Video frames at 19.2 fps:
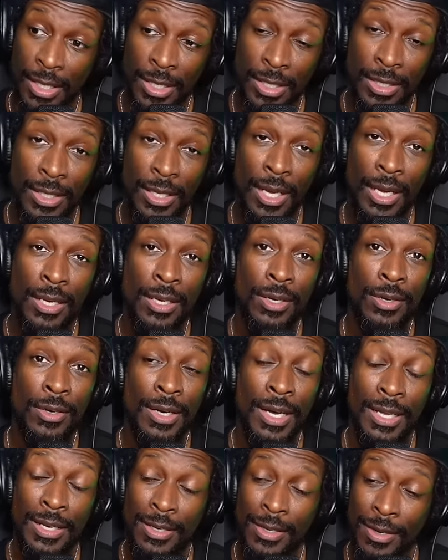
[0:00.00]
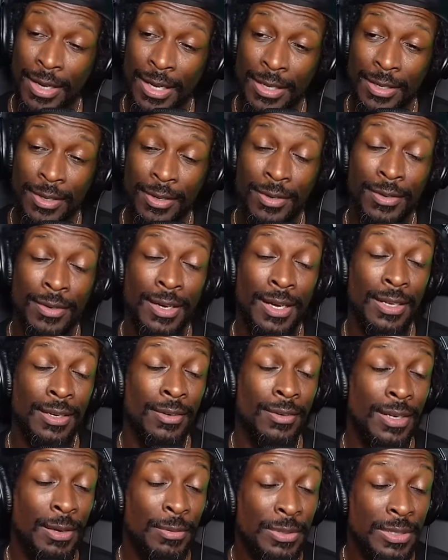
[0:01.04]
Yeah, I know.
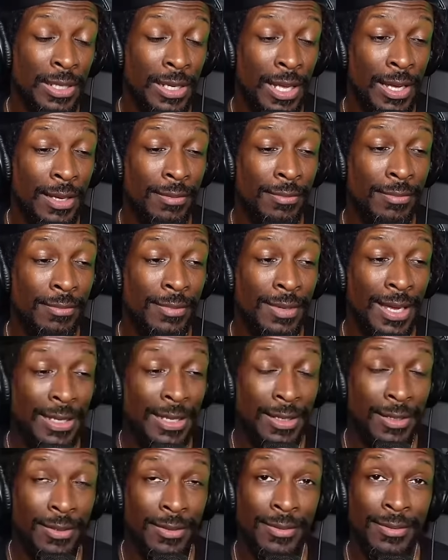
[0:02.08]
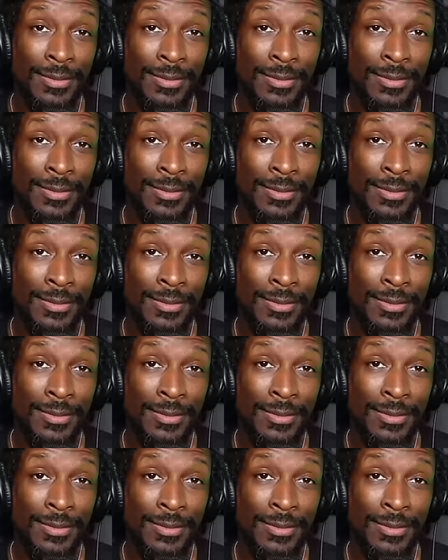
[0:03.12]
That was a lot. I get it.